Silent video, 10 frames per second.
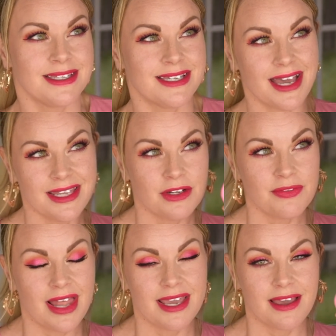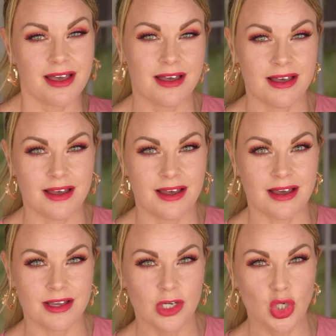kind of like
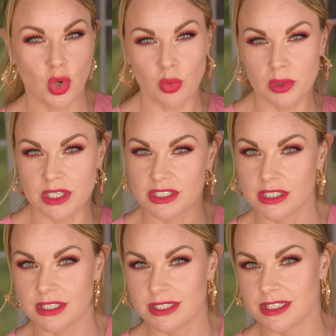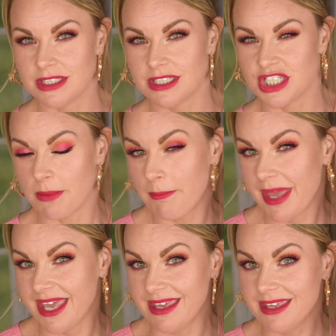a golden
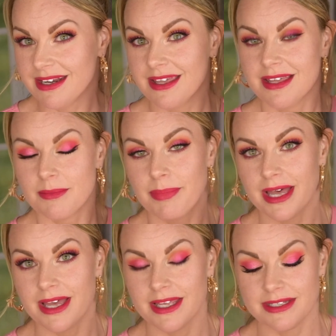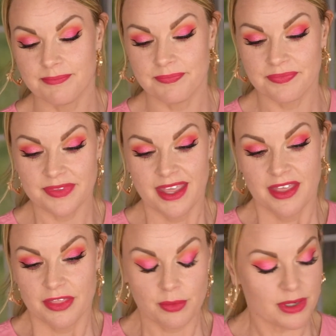champagne. But
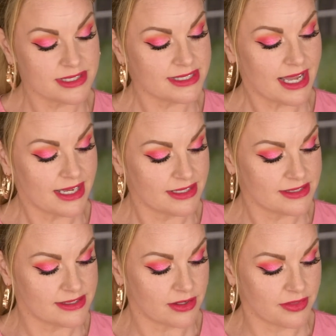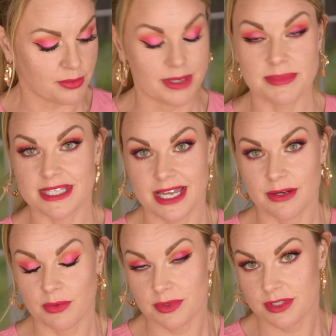the ones I saw on the website
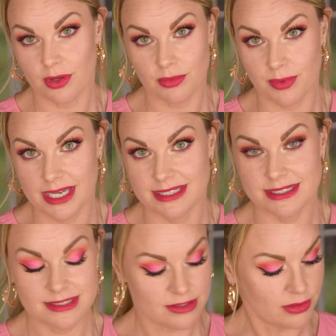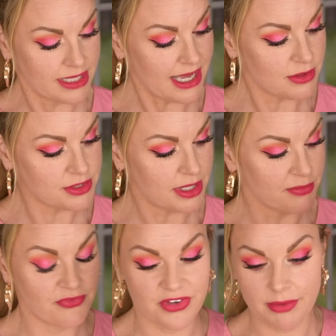was always sold out, so
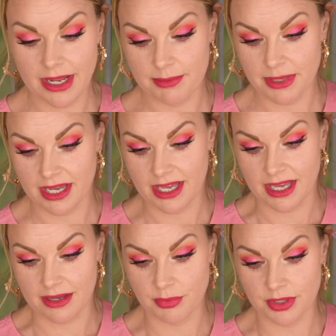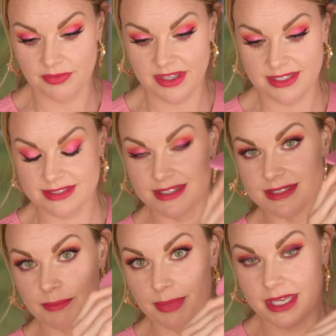I'm very happy I have one of these.
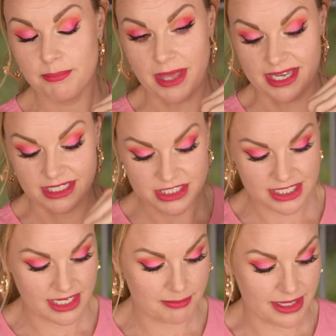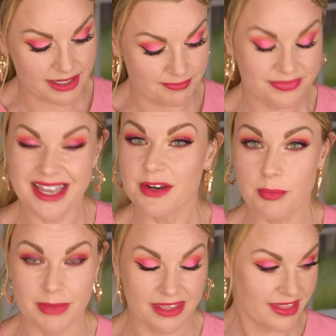It's a big packaging, but I
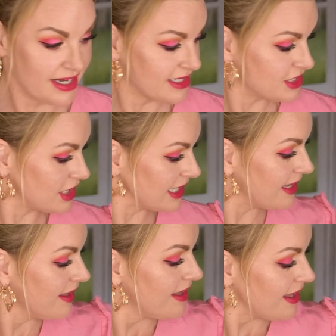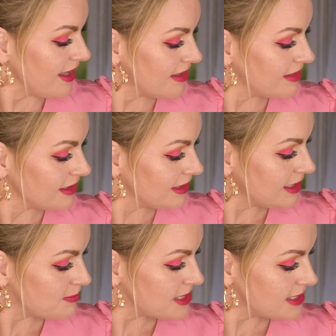don't mind that actually. And the
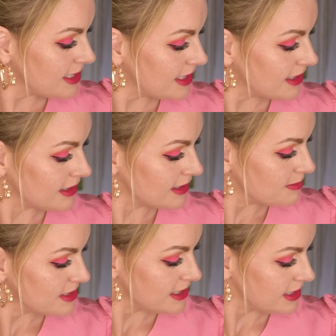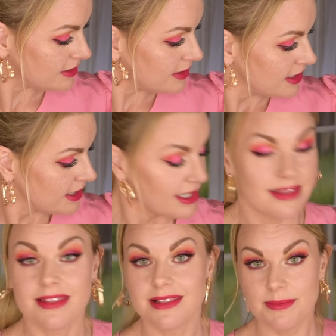lipstick, let me see here.
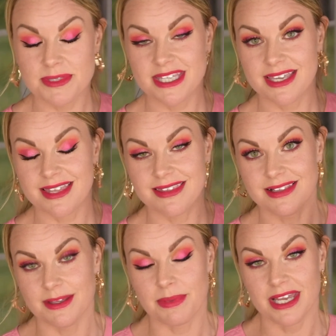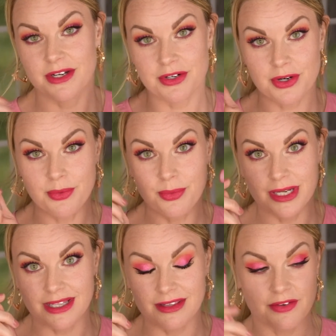And the lipstick and the lip liner,
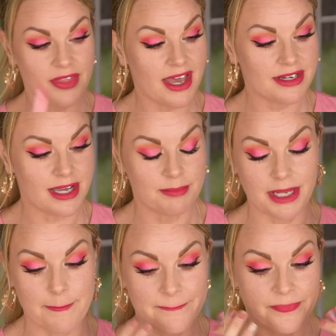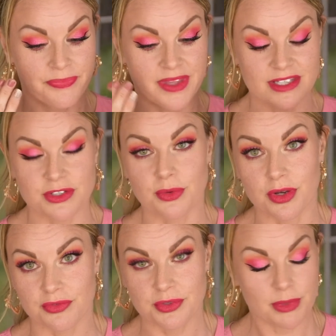really love that. I mean, it's so
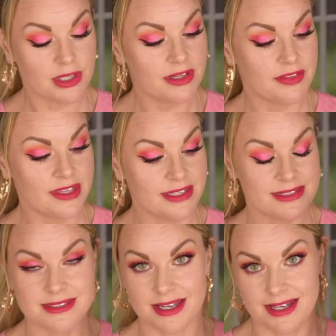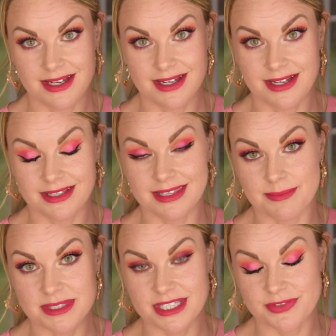comfortable, these
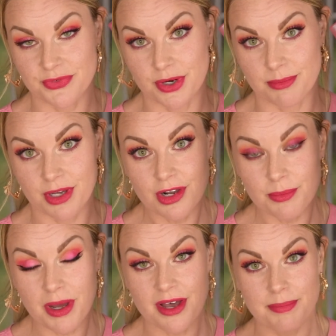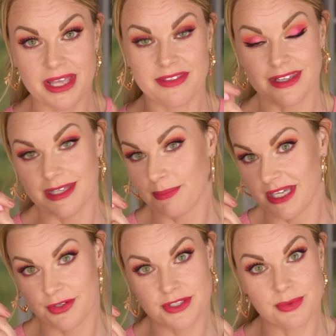lipsticks from Colourpop, and the lip
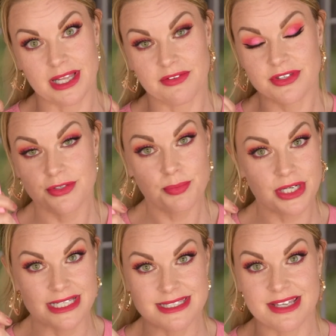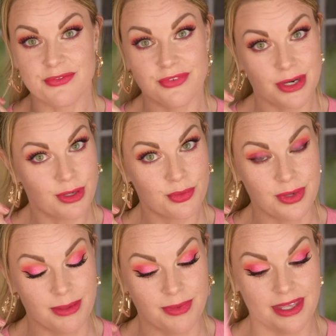liner as well. Super easy, very
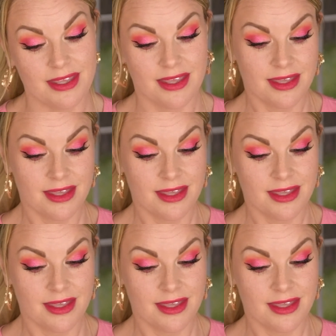creamy,